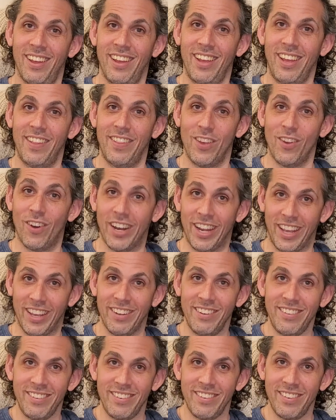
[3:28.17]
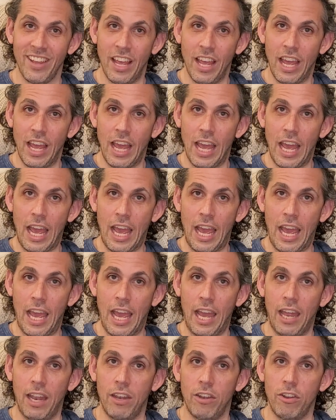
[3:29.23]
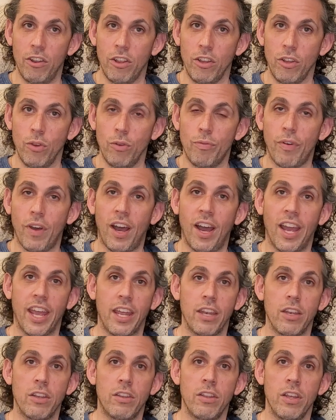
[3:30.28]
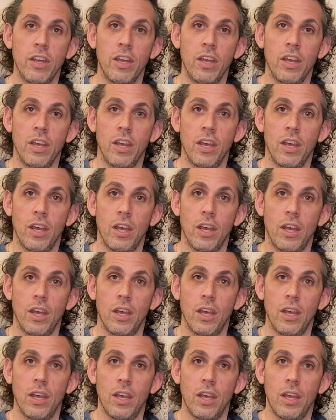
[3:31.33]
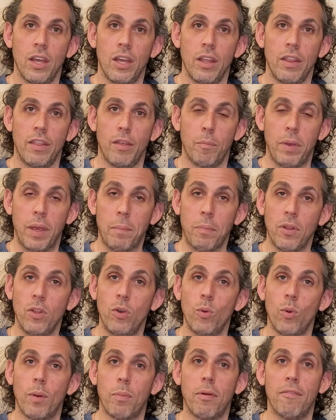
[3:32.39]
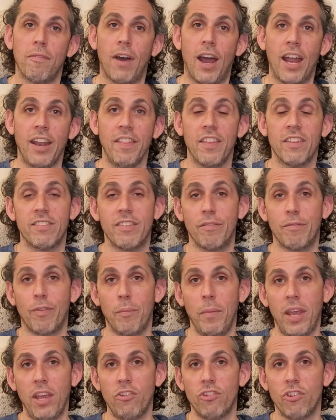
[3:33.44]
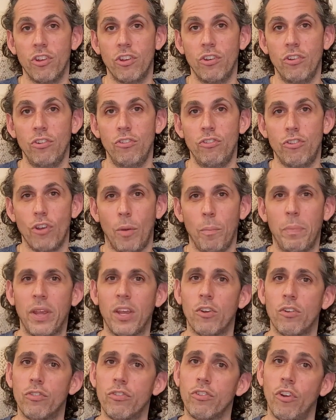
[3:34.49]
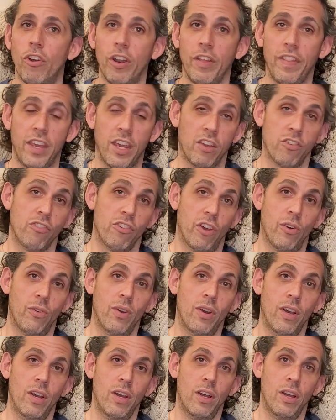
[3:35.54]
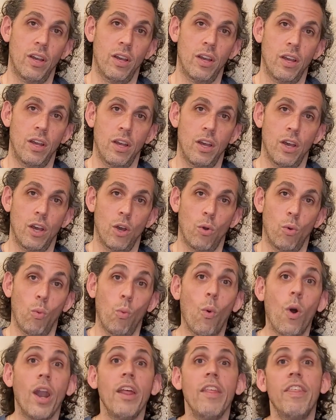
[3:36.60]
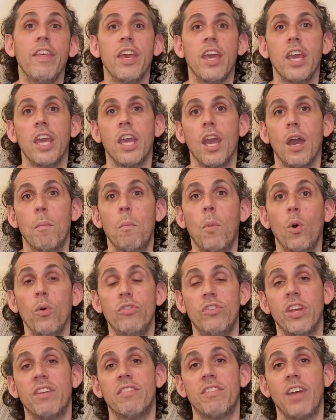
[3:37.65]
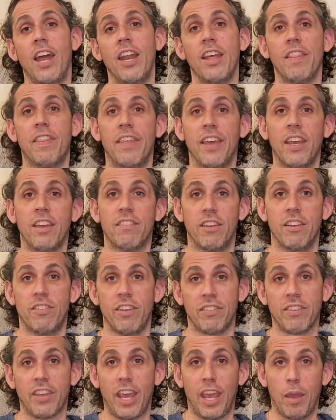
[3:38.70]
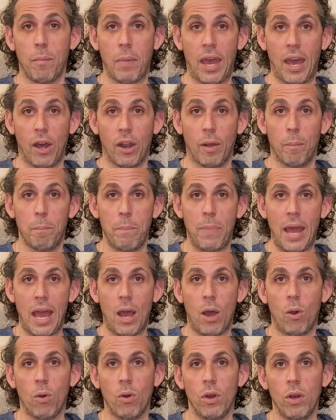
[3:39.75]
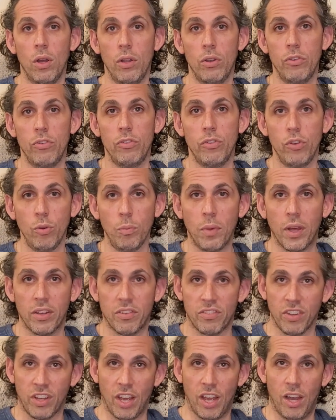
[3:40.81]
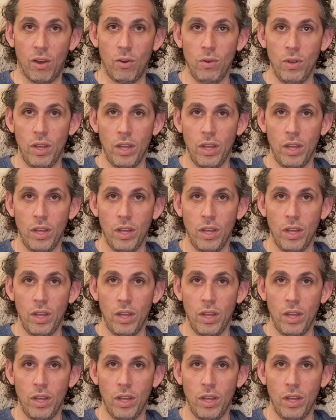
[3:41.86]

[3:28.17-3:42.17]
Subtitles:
the audience. And you find the people who are providing this information jumping or skirting the issue. One of the most exciting things that just came out about 2 months ago